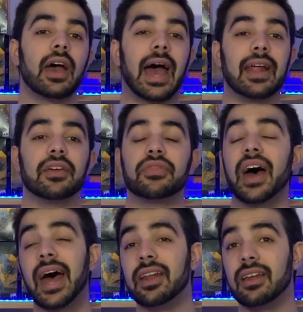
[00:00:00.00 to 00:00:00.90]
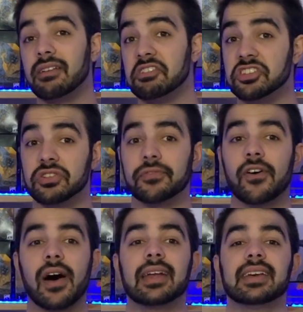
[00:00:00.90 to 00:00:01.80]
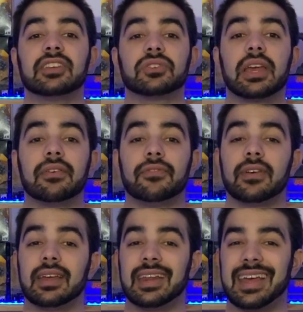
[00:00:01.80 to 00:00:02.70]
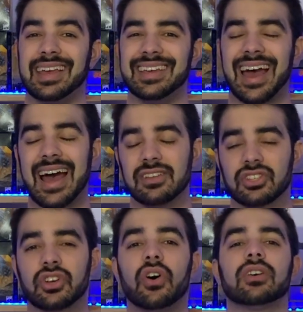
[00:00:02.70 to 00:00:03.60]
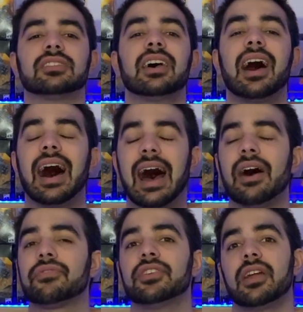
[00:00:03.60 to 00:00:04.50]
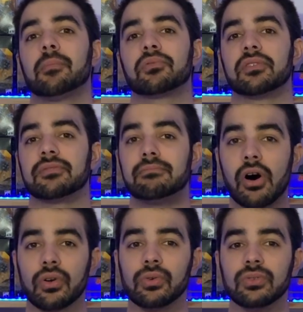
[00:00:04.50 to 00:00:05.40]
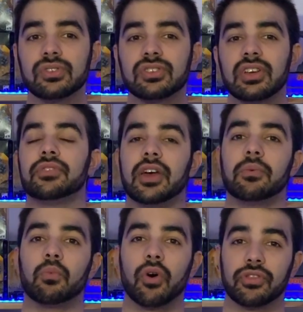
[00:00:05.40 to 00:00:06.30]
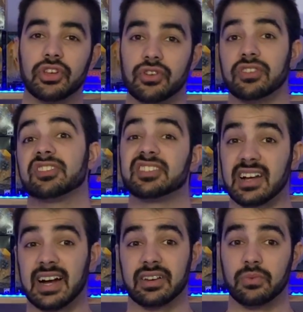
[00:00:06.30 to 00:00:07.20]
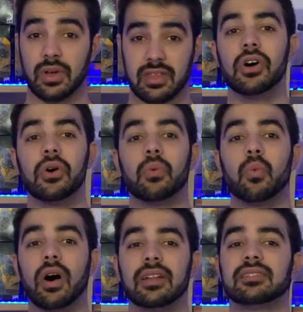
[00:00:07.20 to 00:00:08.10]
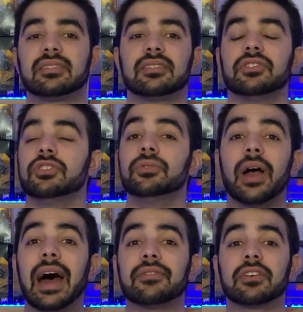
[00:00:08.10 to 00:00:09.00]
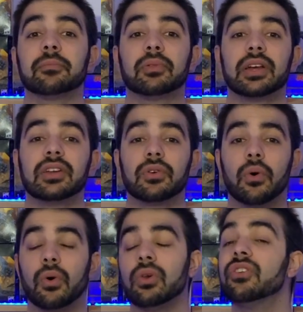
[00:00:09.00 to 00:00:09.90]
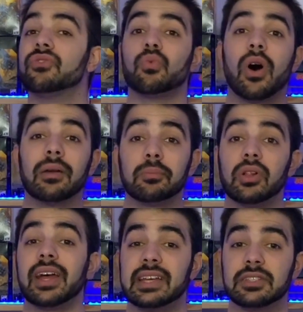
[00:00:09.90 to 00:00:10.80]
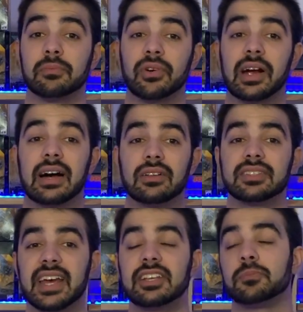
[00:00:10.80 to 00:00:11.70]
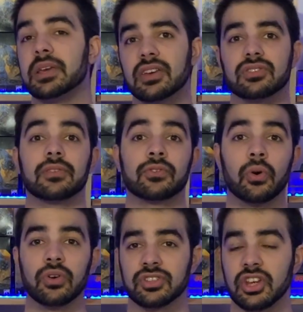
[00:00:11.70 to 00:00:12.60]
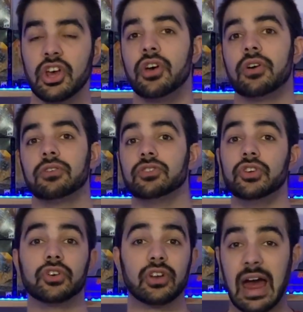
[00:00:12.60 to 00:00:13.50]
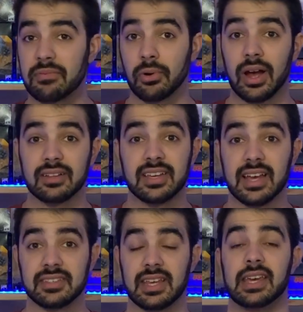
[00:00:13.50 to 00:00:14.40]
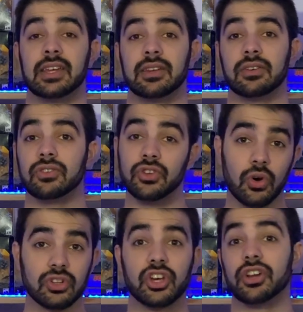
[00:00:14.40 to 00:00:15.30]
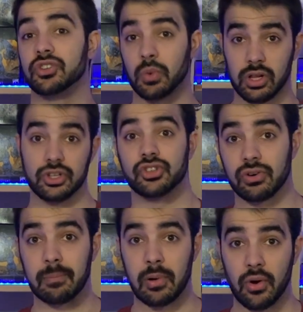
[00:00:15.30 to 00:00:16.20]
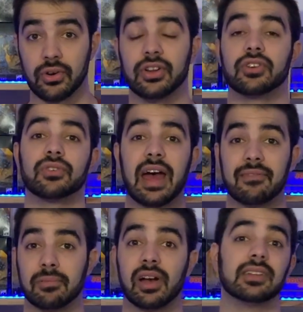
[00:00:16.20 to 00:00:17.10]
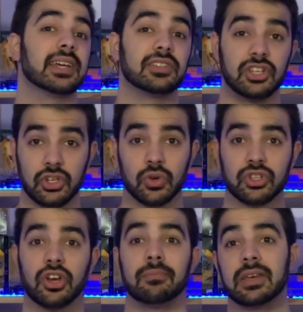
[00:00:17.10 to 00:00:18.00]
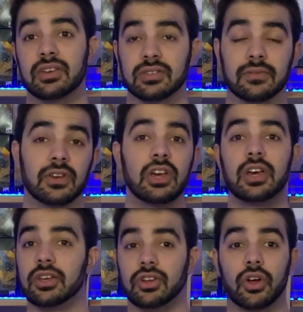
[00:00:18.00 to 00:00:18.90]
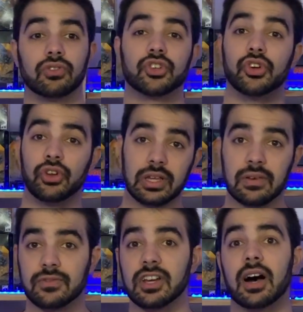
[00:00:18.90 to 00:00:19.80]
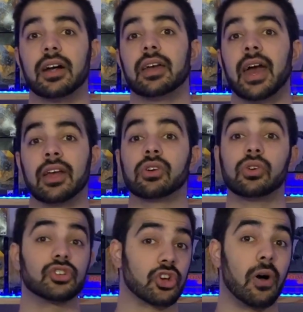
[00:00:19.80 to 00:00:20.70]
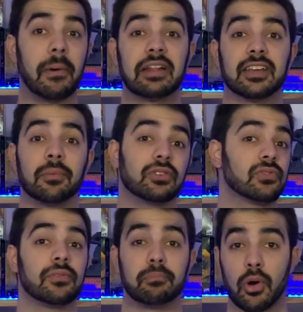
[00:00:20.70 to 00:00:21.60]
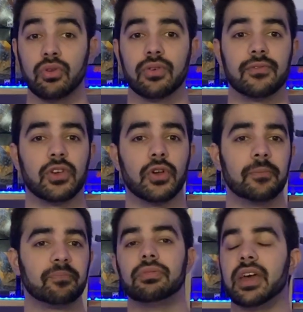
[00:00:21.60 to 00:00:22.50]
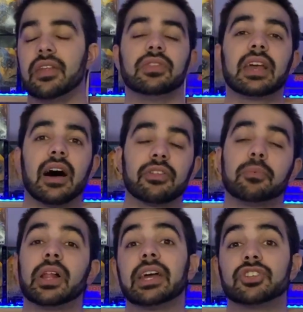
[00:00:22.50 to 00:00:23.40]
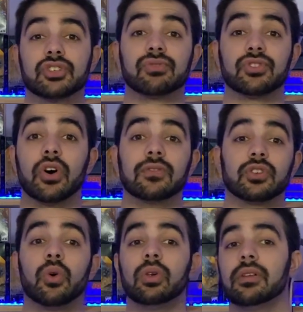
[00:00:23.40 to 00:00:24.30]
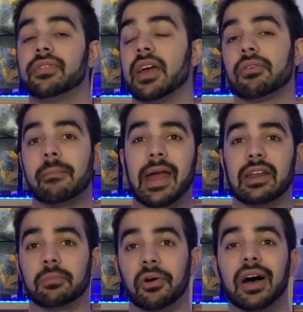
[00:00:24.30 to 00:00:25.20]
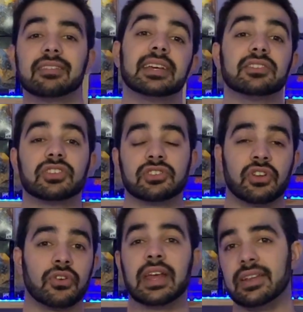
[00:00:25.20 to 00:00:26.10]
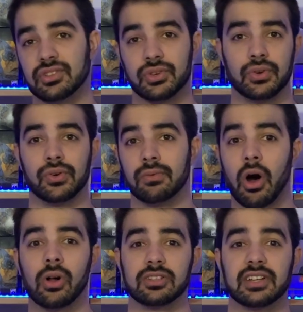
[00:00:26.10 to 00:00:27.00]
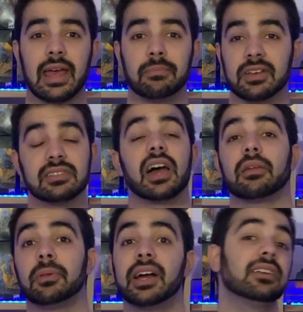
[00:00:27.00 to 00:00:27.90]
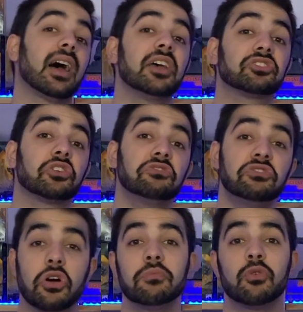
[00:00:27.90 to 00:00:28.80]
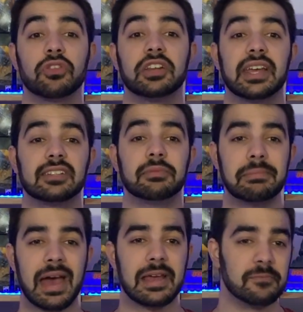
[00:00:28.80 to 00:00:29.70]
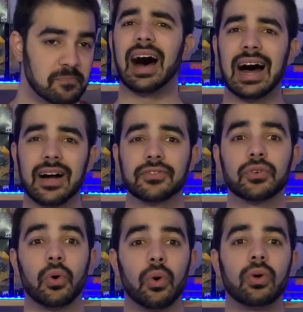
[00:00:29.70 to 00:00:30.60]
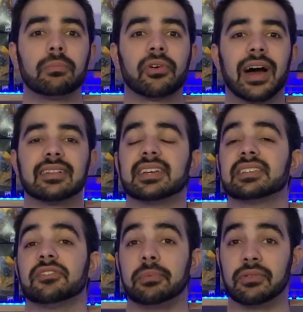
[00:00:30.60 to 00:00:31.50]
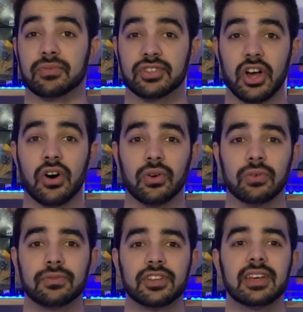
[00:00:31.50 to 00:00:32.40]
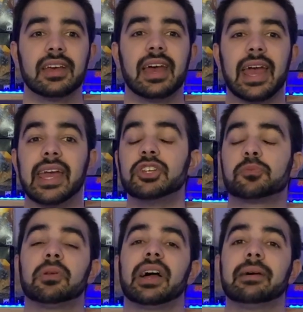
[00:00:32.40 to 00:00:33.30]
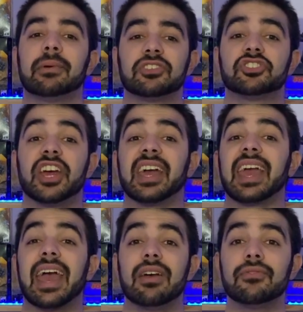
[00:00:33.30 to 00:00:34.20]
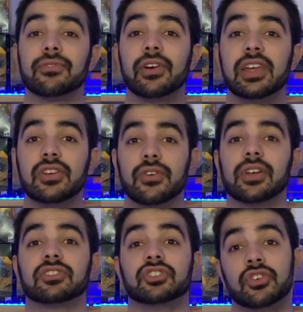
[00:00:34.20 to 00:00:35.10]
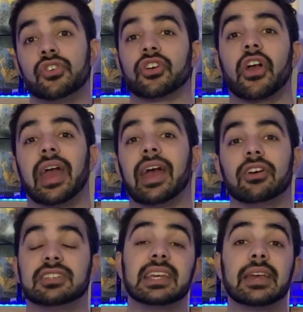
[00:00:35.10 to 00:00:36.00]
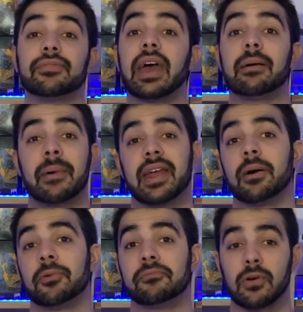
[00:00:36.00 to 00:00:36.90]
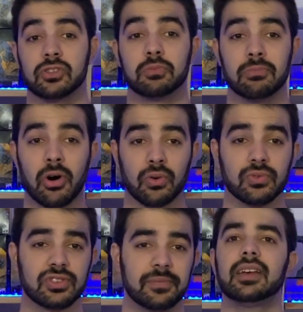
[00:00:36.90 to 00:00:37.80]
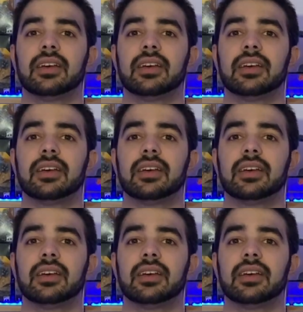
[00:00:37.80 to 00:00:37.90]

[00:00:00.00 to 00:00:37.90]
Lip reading: And that is defined as if it has got half the number of models than what the unit started with. Once you have completed all of one player's morale test, because of course you could have morale tests in your turn as well as your opponent could have morale tests in your turn because of, you know, shooting you've done and close combat damage for both of you, then the other player just resolves all of their remaining morale tests. There's no need to alternate because the other player has got no more that need to be made. After all morale tests have been resolved, each player must check every unit's unit coherency if they are made up of multiple models.